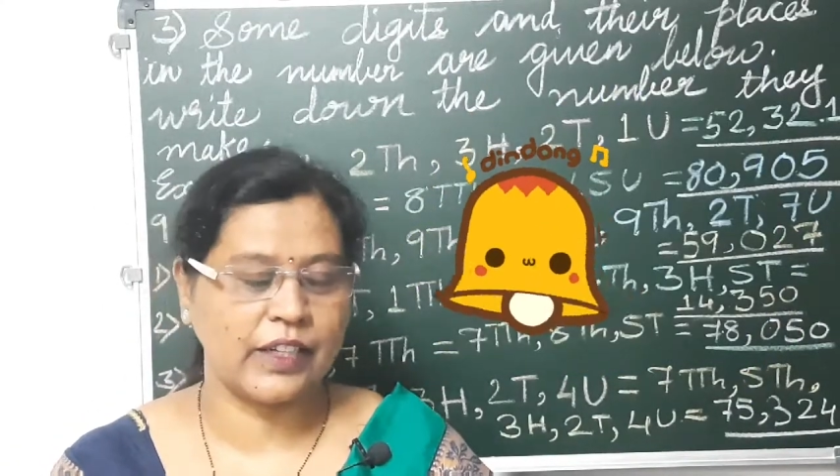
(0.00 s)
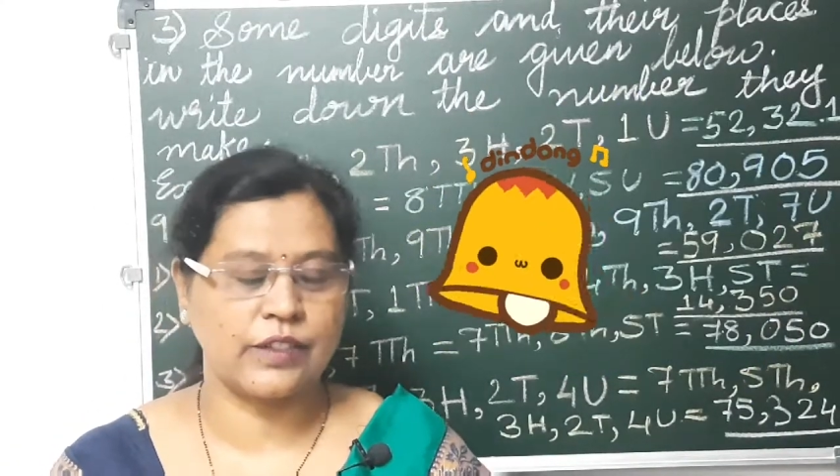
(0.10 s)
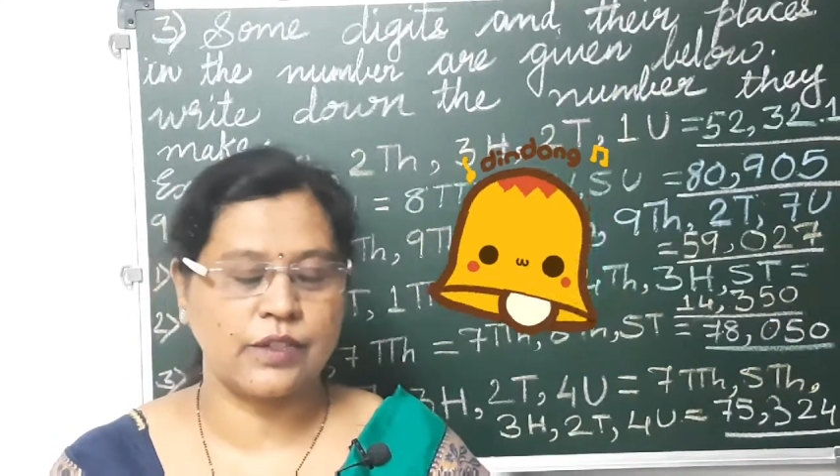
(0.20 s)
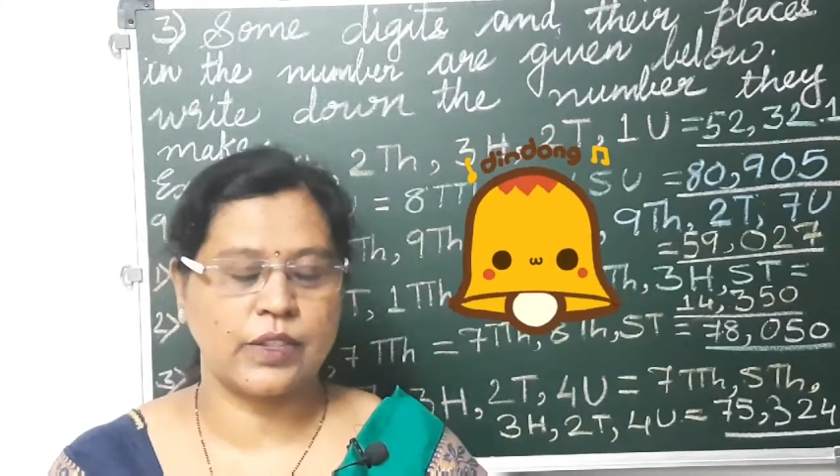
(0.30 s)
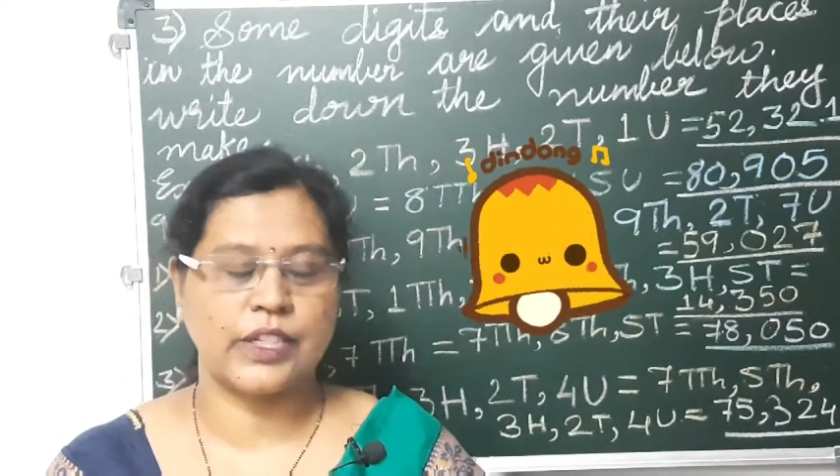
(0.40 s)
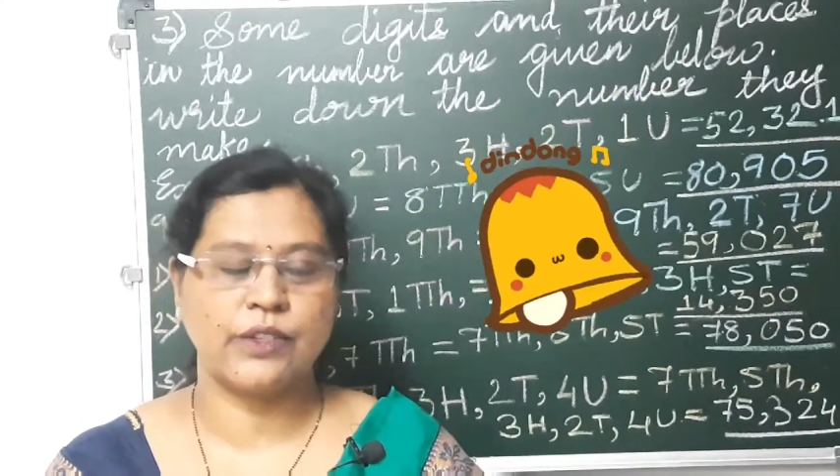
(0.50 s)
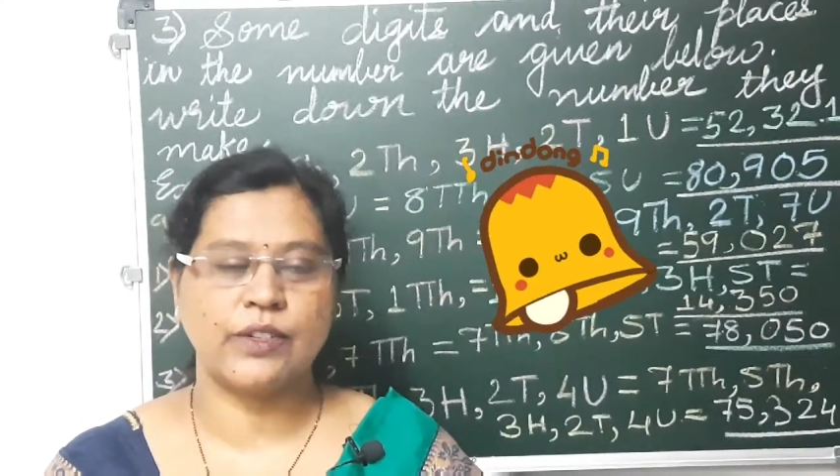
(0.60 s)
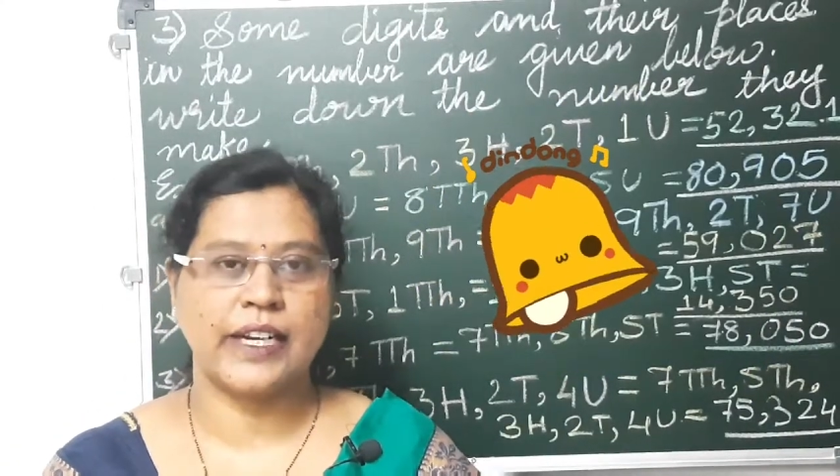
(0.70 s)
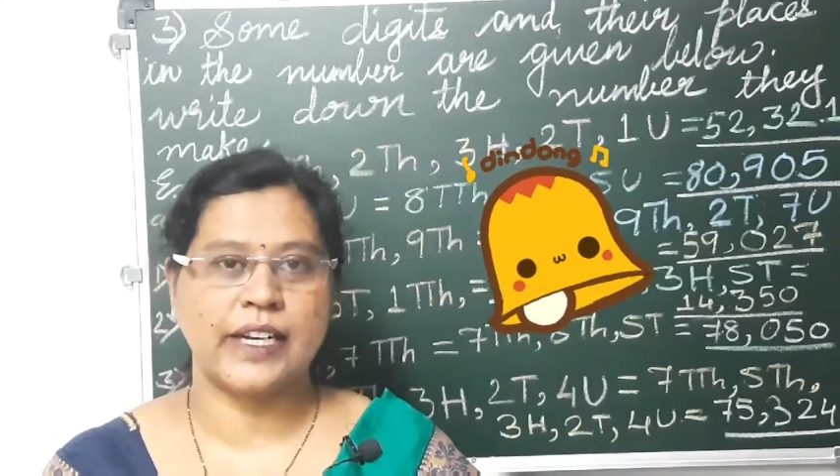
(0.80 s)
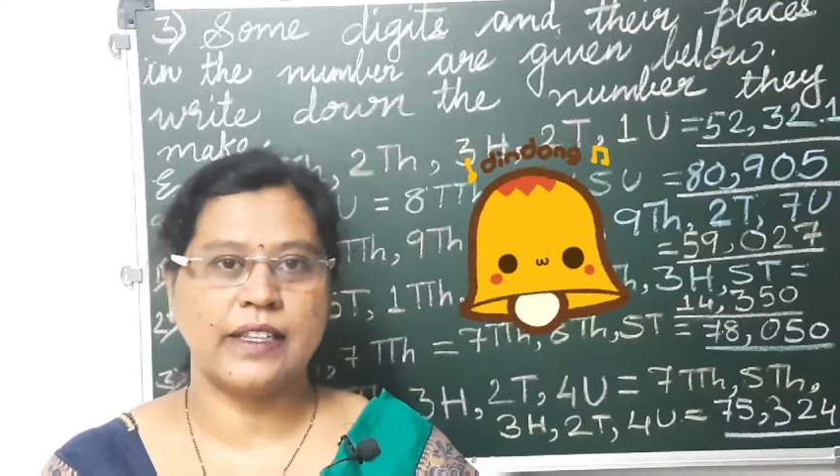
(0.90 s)
uh, so
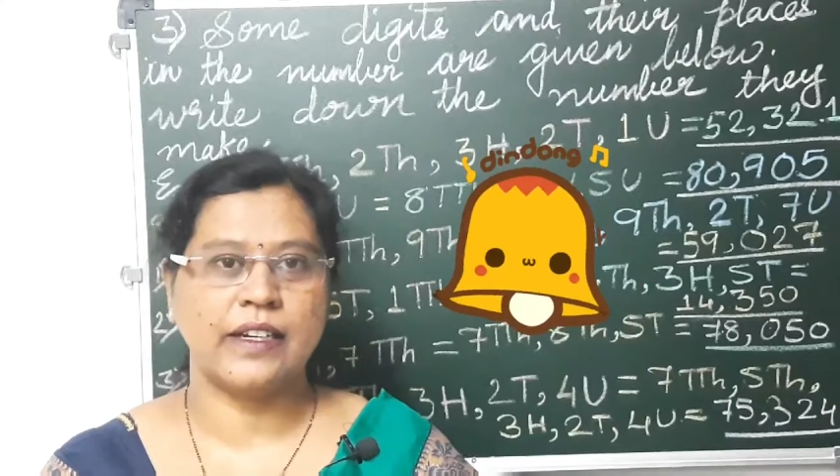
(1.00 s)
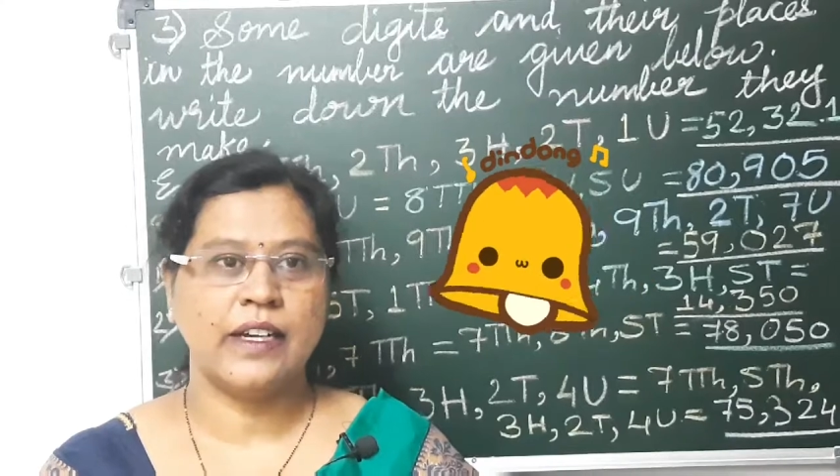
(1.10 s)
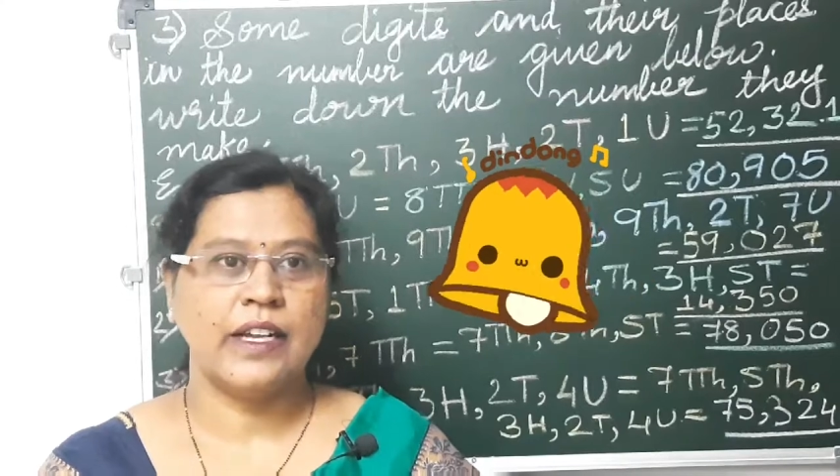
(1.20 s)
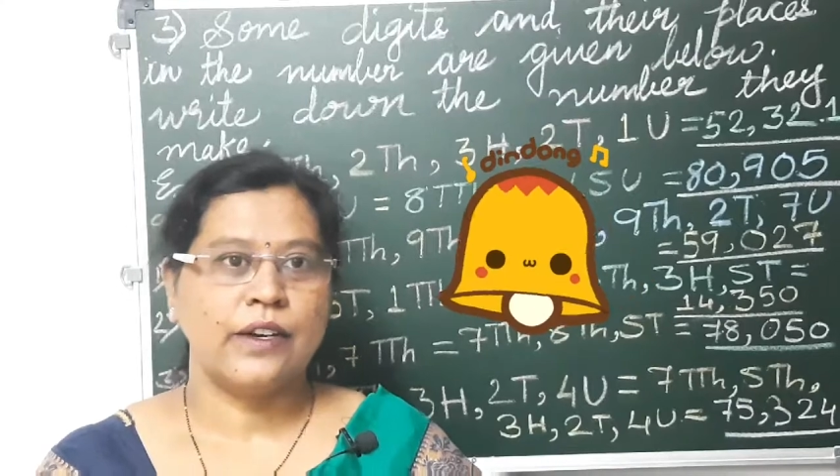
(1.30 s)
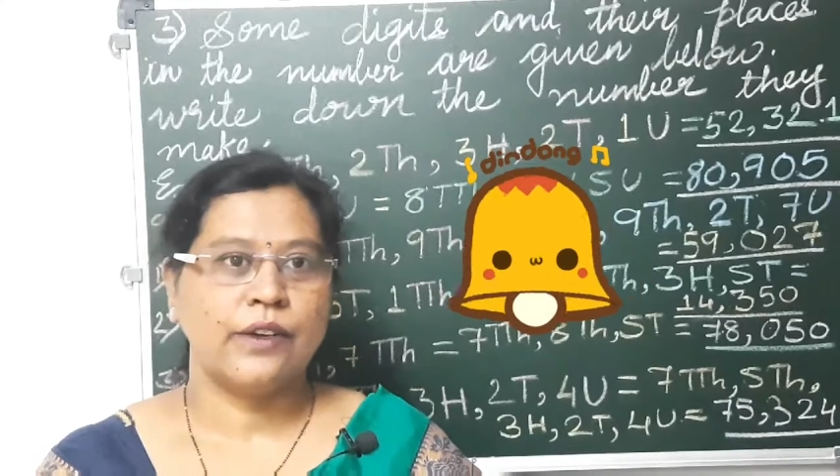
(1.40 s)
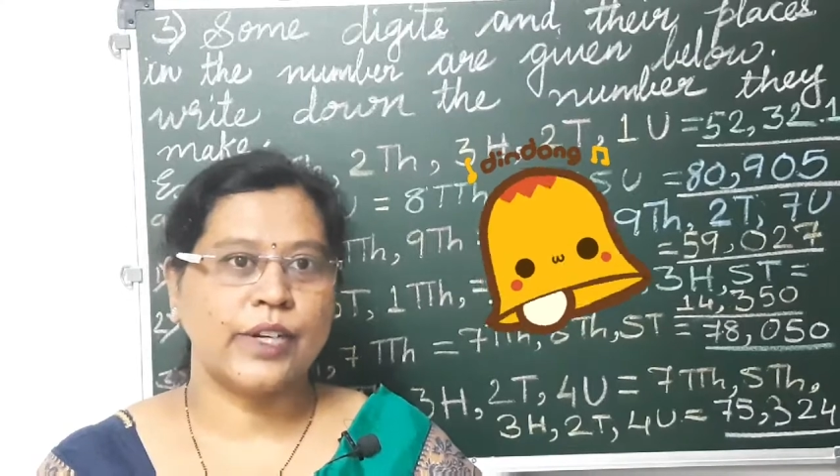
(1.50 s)
that you'll get the